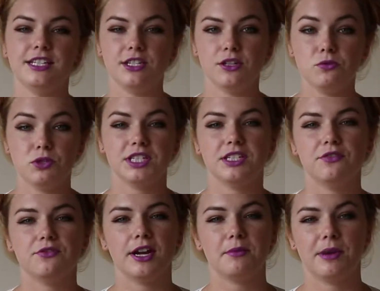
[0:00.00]
to do just to
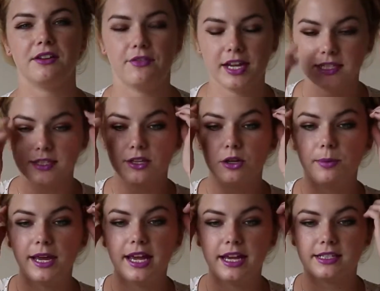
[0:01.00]
frame my face a little
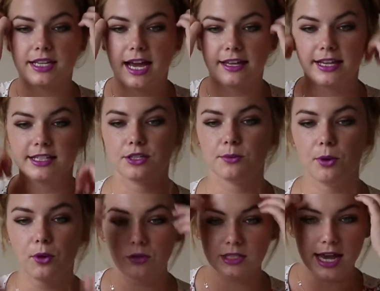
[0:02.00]
bit is I like to
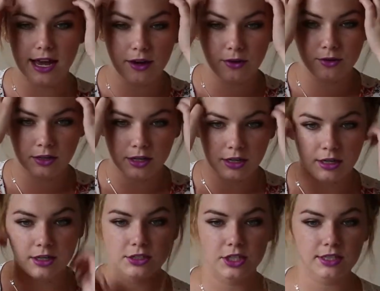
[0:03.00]
pull down
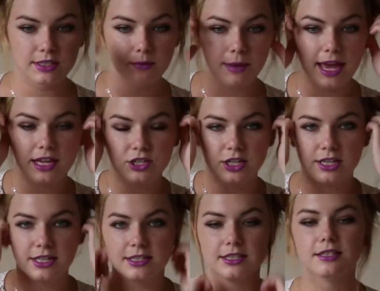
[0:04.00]
just some
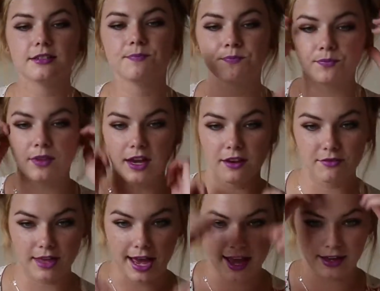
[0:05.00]
edges of
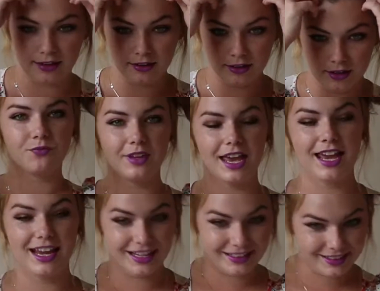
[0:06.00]
that.
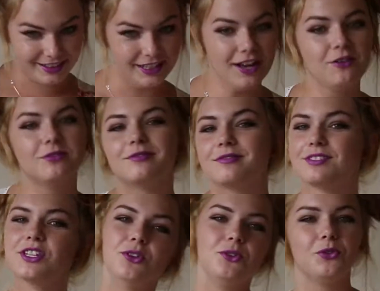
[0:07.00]
And there you go,
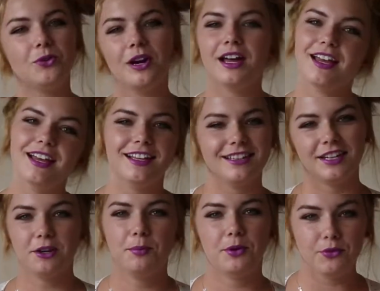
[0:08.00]
2
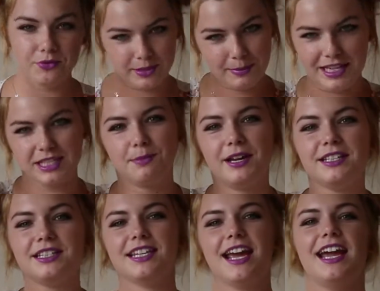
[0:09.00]
little poof space
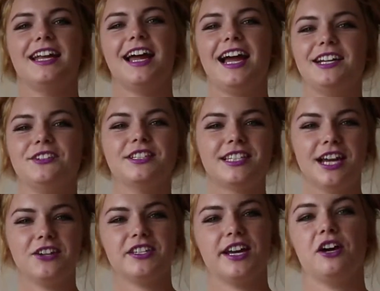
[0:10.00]
buns. And I know this
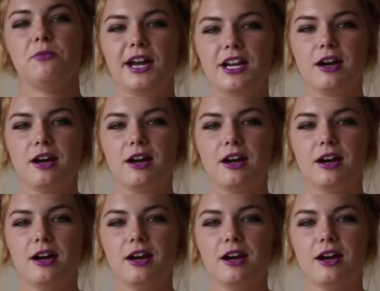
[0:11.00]
hairstyle might